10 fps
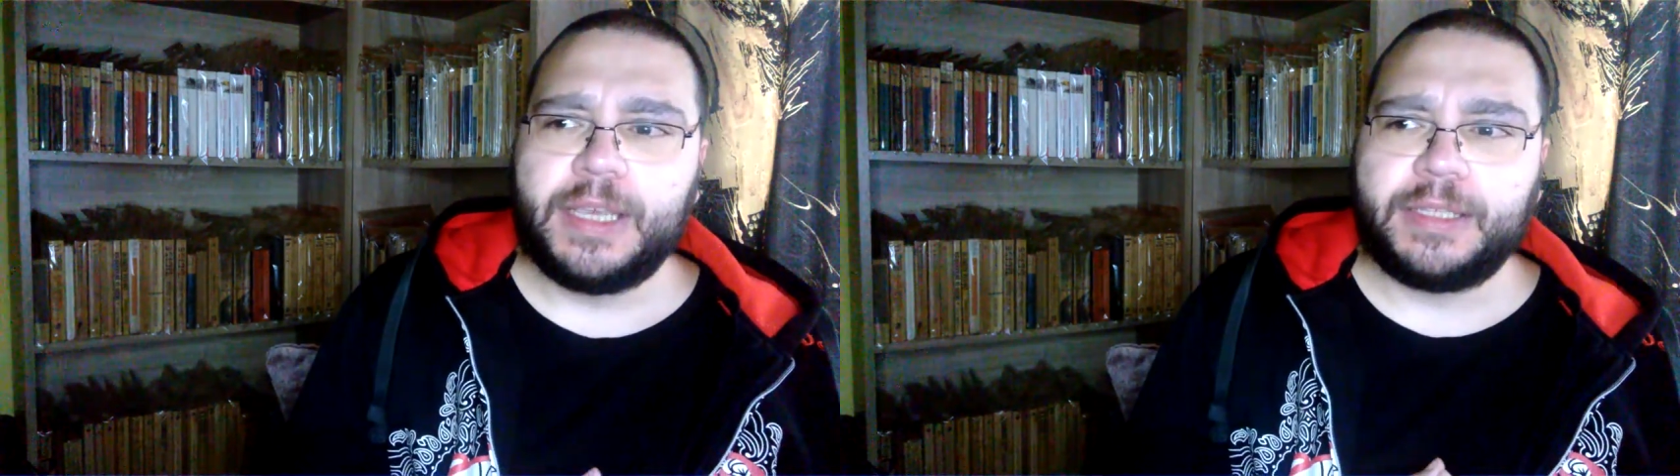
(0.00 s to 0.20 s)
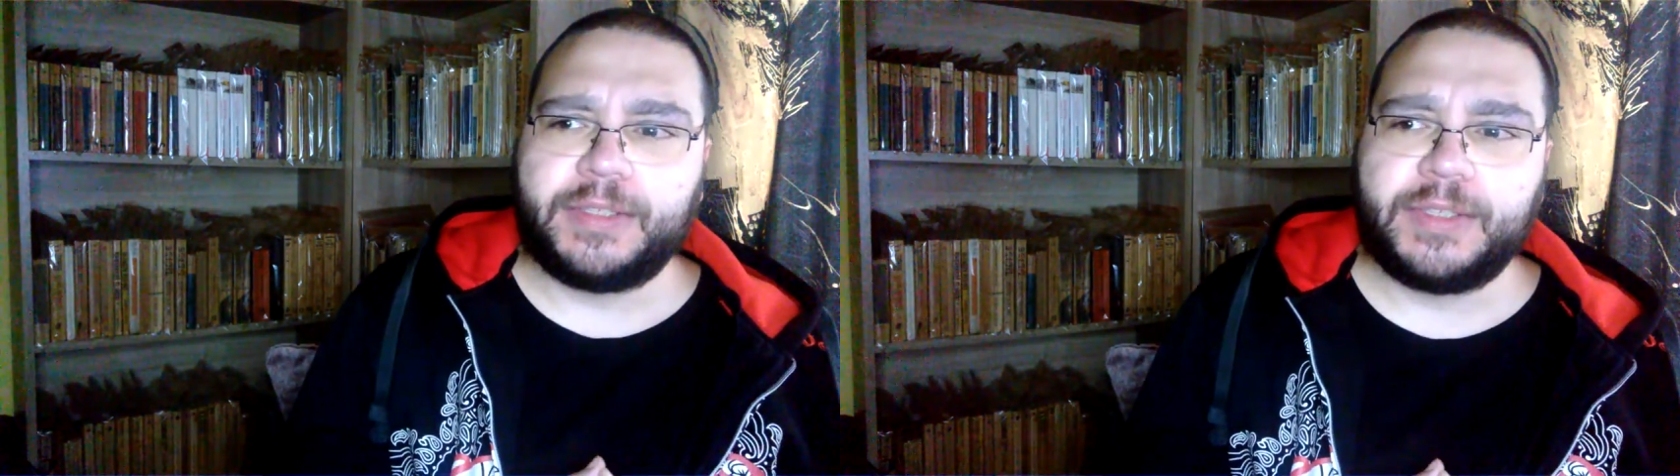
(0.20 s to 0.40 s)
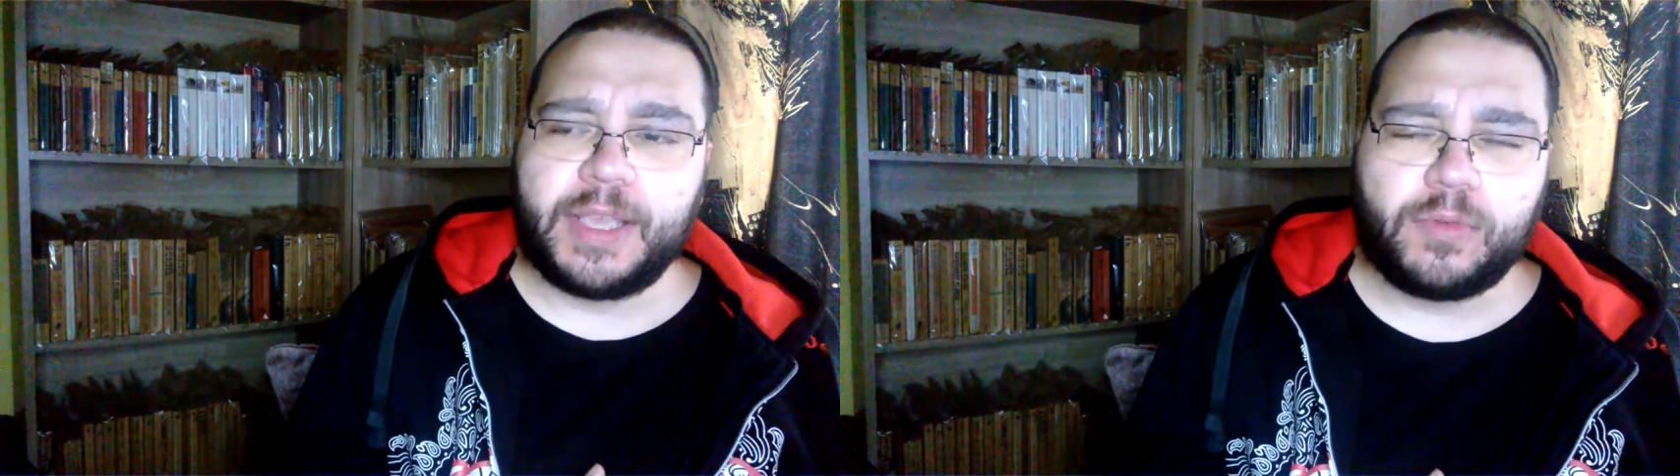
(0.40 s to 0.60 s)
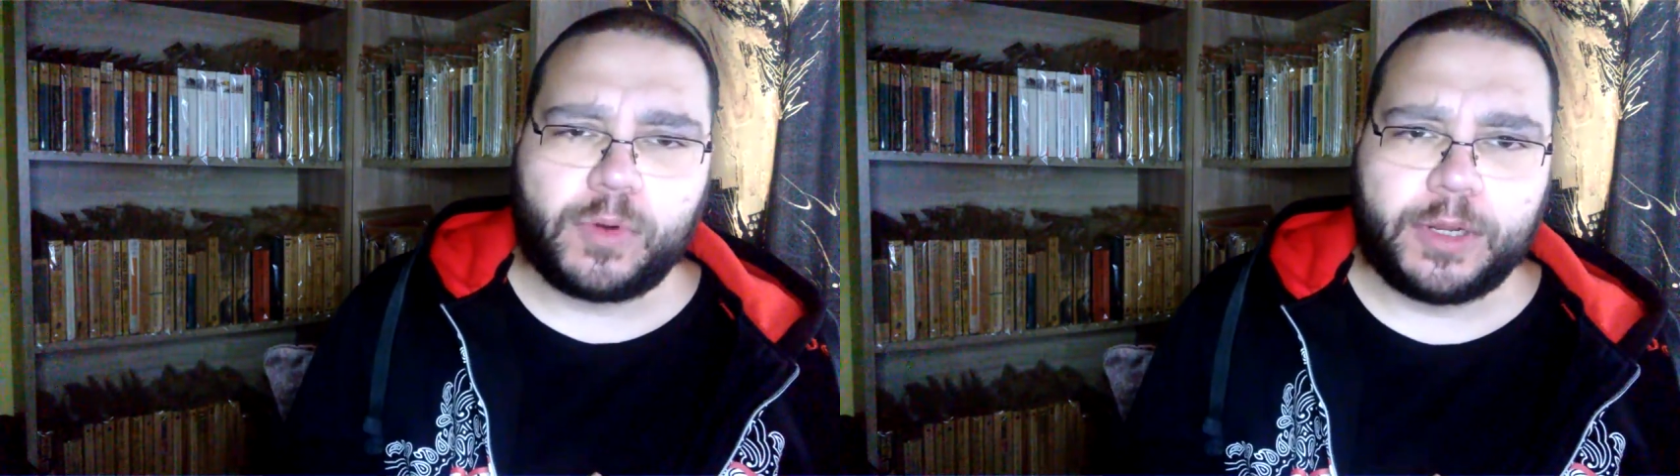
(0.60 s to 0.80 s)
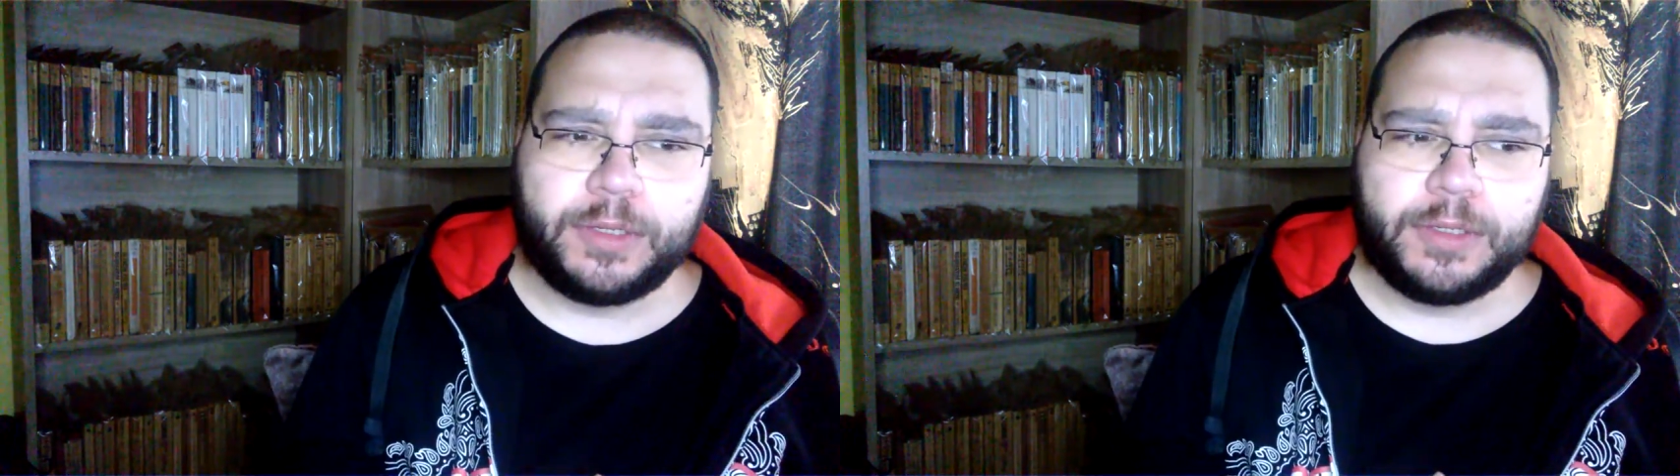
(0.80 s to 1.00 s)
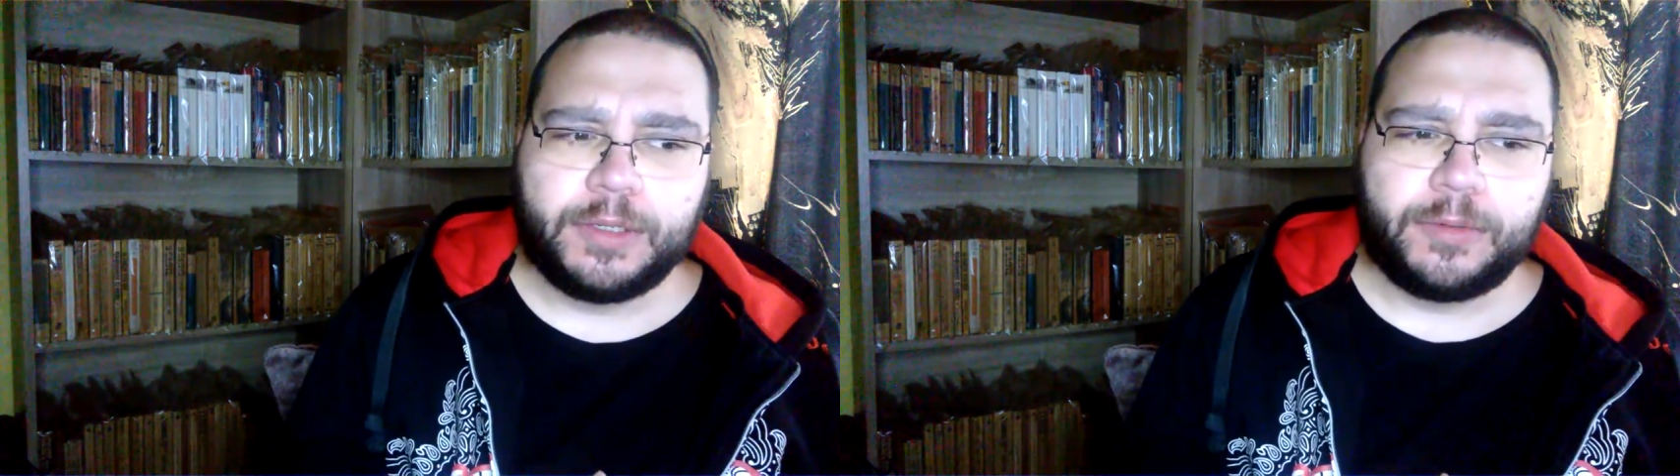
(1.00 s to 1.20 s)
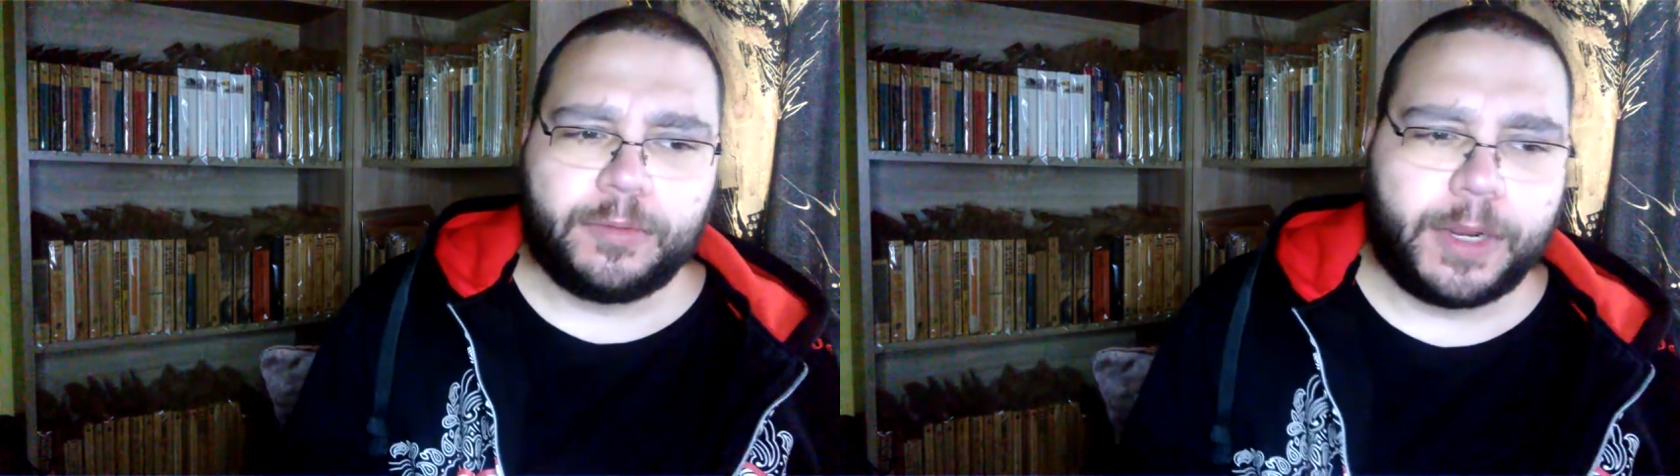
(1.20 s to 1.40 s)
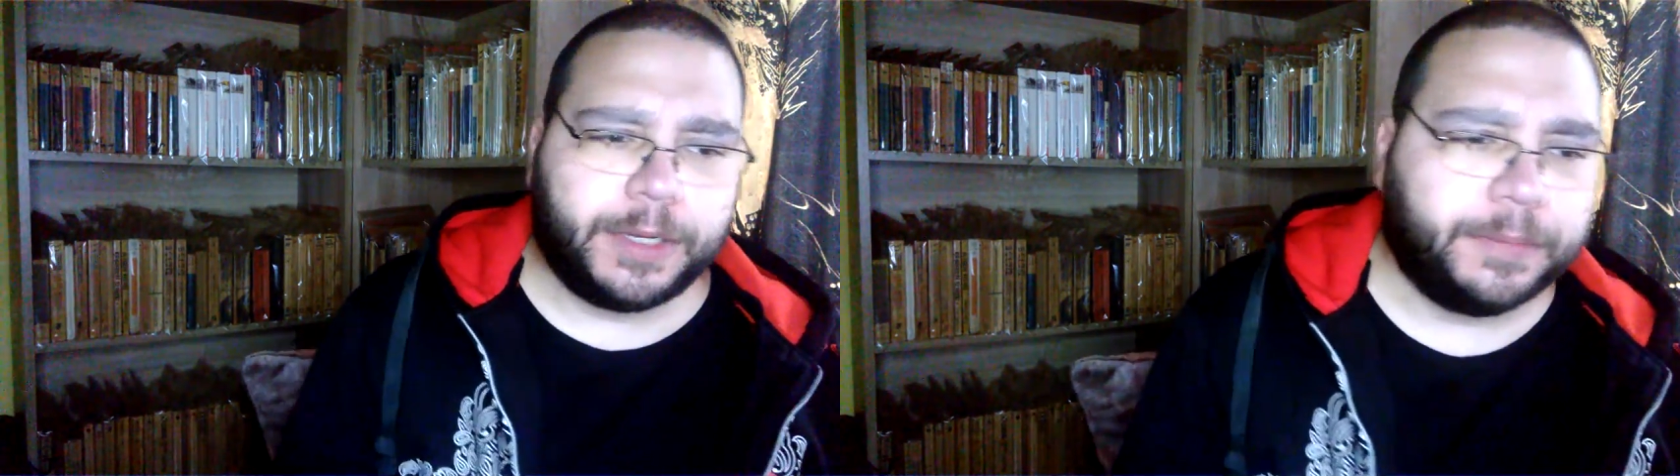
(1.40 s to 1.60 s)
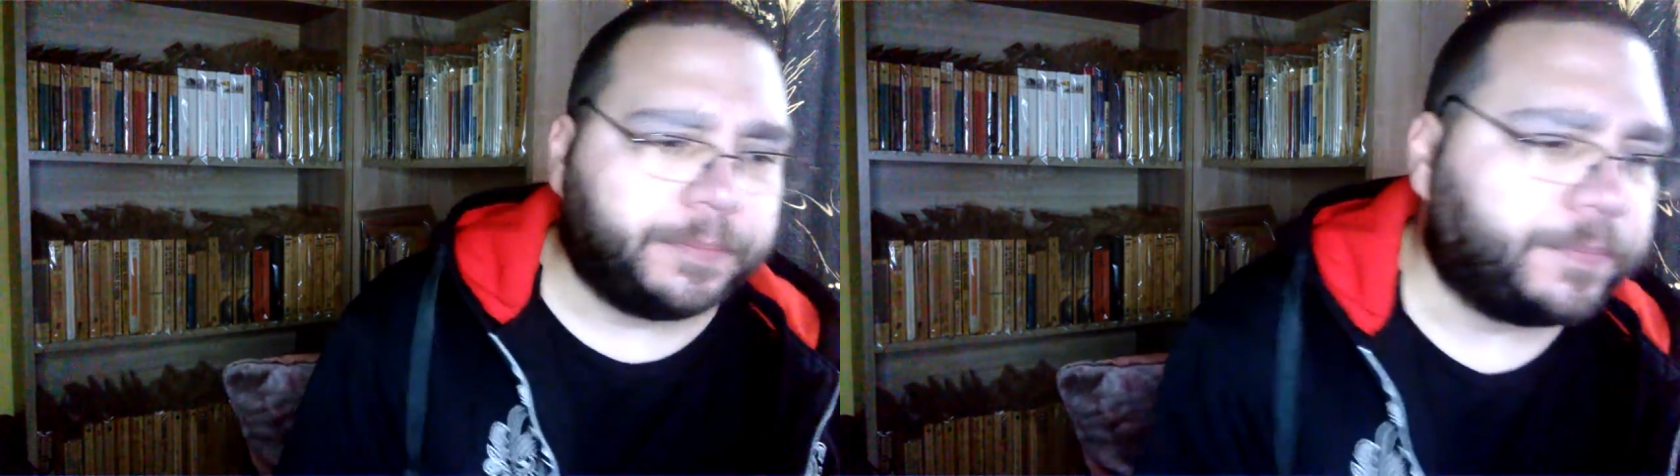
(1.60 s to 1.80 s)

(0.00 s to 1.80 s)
etc., right?